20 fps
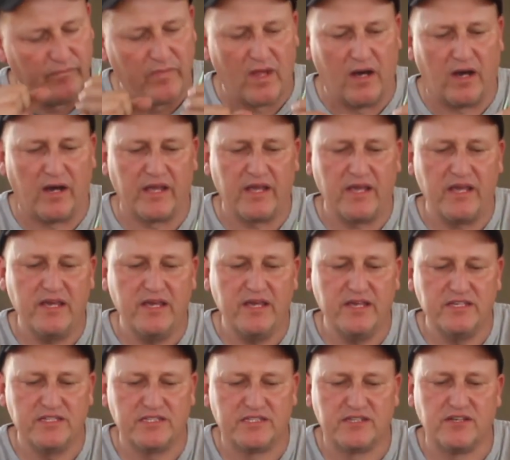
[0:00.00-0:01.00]
I
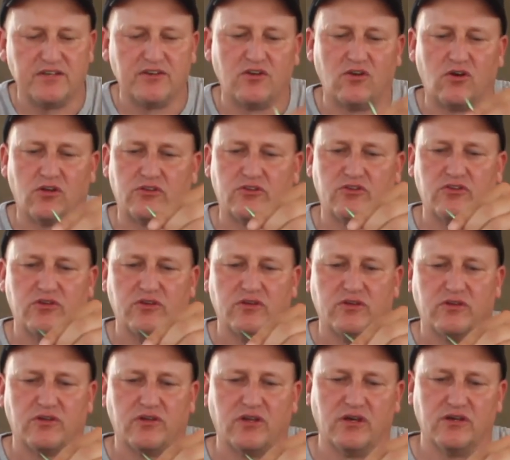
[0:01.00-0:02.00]
ease the knot
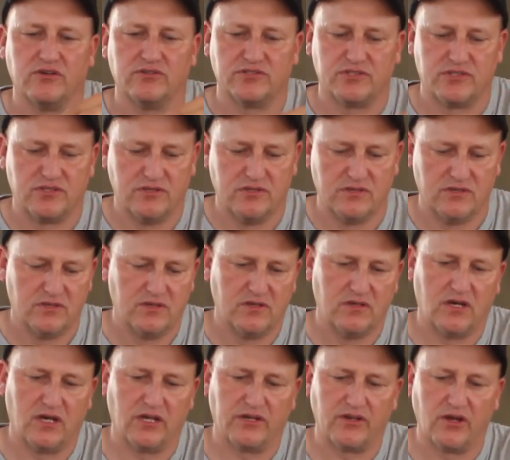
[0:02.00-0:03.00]
closed.
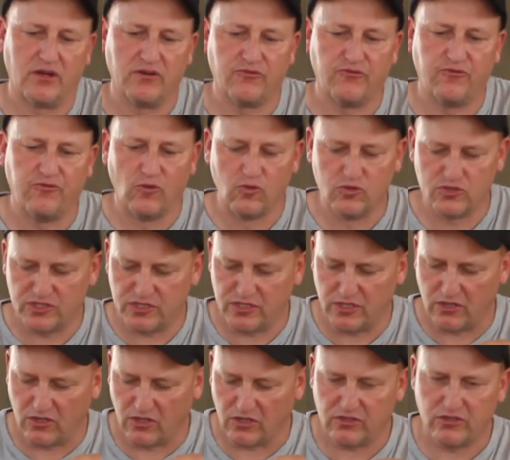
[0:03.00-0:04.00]
I don't force the
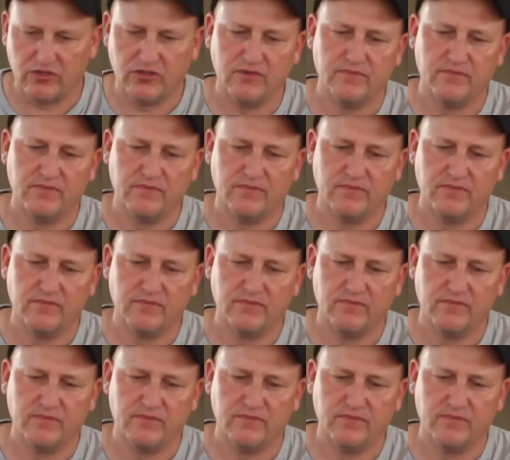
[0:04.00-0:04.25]
knot.